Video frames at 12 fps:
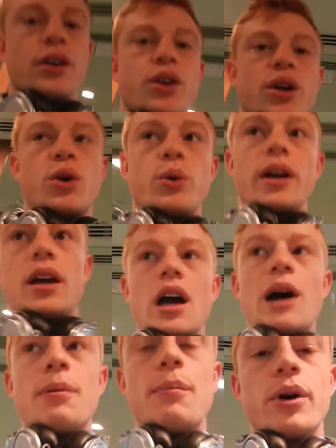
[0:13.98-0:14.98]
Got a quick
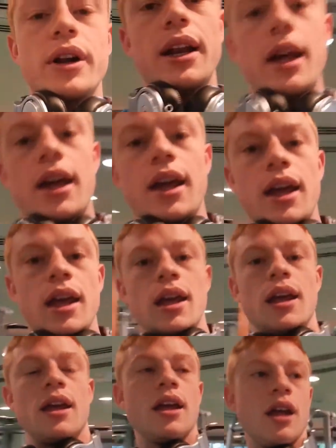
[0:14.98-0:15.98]
upper body day,
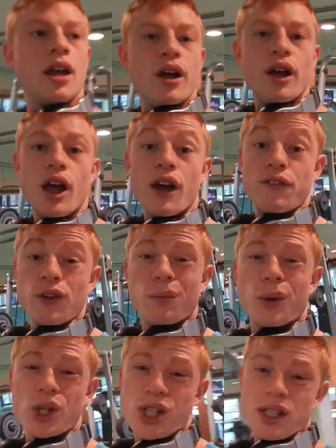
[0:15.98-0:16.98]
a few
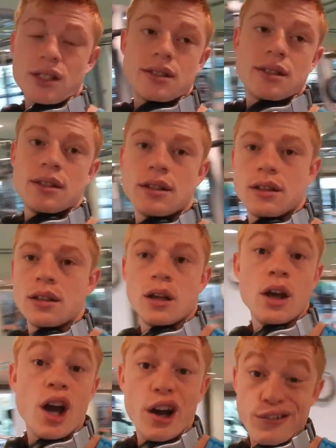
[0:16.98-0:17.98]
pushes,
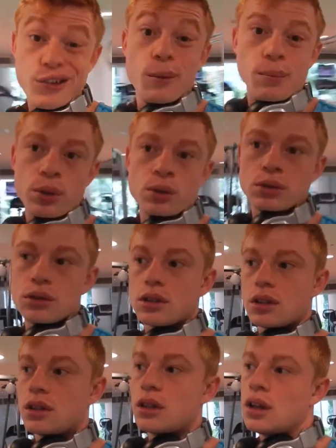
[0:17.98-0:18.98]
a few pulls,
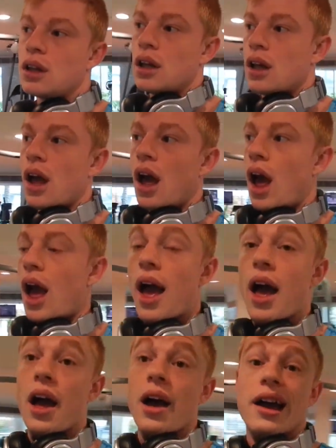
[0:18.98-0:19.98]

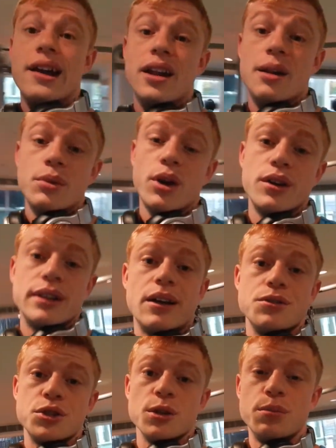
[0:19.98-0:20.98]
uh, and then I'm going
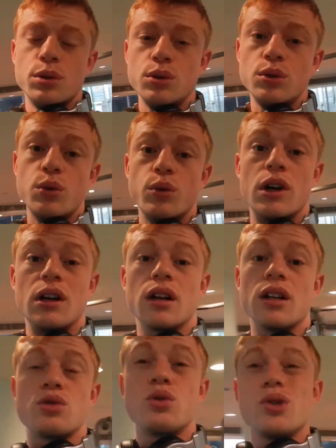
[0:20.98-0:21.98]
down to the pool where I'm
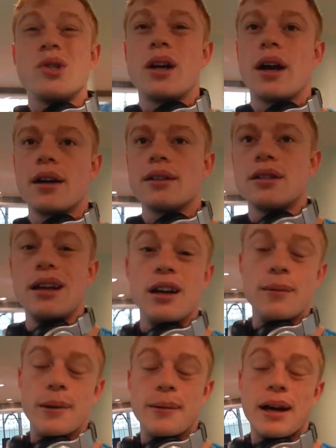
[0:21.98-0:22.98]
going to talk to you guys a
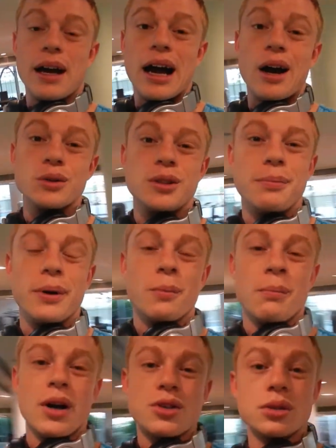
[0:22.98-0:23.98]
little bit about how to
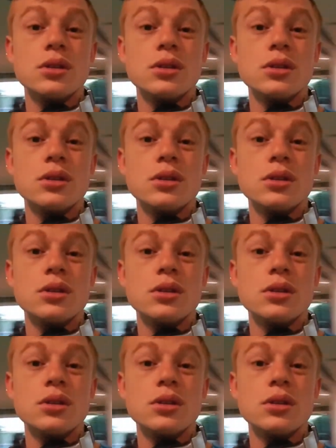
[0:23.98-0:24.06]
build muscle.